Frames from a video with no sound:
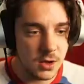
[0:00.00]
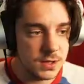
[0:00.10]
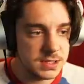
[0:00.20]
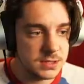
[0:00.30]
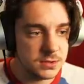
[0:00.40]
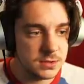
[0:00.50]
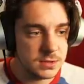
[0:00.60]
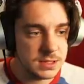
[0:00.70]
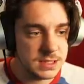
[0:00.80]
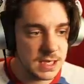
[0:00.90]
Oh, this dude,
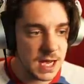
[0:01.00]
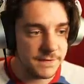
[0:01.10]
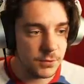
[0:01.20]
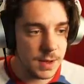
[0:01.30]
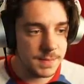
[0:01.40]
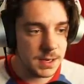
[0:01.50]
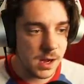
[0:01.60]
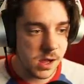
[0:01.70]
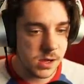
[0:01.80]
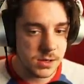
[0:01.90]
does he have a weapon?
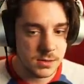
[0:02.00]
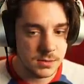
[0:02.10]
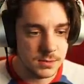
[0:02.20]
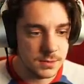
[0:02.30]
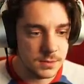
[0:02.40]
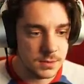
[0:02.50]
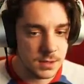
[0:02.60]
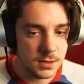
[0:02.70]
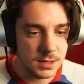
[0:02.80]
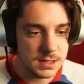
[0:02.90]

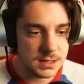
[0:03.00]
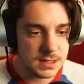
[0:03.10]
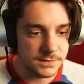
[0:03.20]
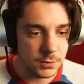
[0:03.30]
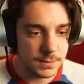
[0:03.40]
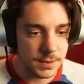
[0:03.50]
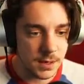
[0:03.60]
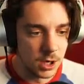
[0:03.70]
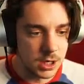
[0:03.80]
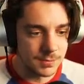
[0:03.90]
Oh, he does have a
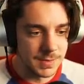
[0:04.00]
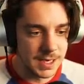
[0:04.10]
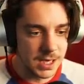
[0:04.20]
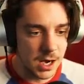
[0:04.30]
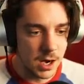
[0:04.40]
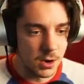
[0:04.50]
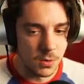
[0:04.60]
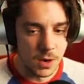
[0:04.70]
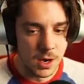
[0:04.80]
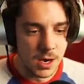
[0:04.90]
weapon. Look at me
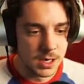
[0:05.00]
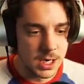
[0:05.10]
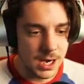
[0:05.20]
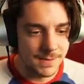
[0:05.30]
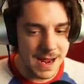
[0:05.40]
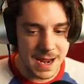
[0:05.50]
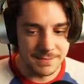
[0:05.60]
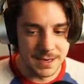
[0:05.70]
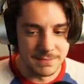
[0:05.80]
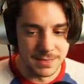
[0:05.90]
go. Come at
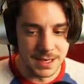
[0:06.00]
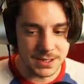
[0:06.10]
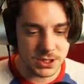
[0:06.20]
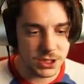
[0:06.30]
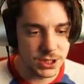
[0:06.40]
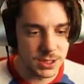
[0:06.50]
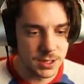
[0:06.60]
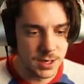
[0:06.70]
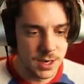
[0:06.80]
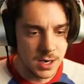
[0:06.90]
me, bitch.
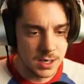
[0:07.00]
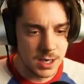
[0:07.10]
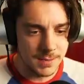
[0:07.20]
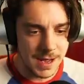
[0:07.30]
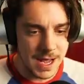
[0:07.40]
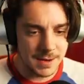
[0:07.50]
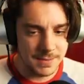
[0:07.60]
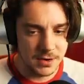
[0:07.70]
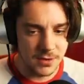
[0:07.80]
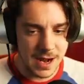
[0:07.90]
Come at
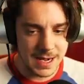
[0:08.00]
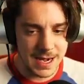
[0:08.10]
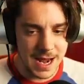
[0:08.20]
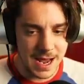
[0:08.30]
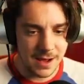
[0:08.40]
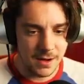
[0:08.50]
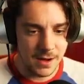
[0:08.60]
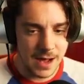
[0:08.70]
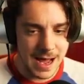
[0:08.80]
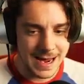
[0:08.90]
me right now.
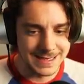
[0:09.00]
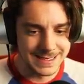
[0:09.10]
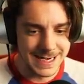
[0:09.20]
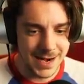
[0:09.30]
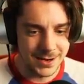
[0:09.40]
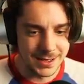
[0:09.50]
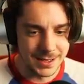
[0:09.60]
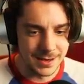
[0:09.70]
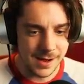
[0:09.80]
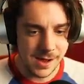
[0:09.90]
I dare
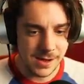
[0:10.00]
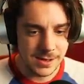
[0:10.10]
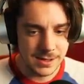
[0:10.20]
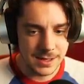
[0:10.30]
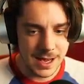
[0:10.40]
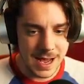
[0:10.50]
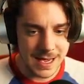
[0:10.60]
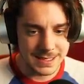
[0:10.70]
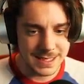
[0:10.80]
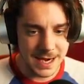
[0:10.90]
you.
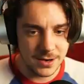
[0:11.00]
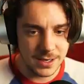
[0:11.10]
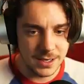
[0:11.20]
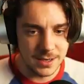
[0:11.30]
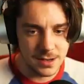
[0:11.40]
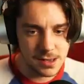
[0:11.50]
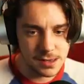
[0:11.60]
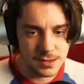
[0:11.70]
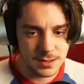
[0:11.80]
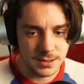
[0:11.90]
I dare you.
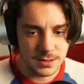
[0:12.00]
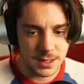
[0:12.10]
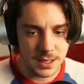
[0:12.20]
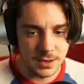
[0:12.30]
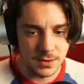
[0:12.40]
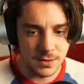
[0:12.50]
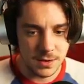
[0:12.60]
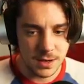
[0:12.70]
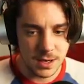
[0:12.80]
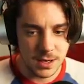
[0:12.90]
Uh-oh.
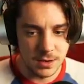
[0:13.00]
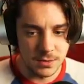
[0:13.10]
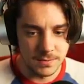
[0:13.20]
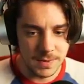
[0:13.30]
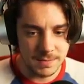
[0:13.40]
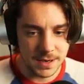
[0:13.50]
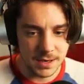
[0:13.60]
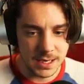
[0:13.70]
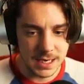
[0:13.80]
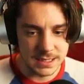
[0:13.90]
Uh-oh. My
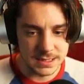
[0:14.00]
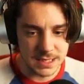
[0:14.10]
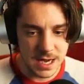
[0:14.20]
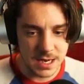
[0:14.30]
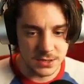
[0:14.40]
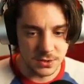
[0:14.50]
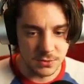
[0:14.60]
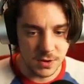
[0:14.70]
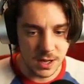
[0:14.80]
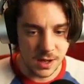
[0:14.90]
barricade is not
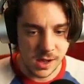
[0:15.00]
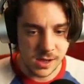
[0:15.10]
doing well.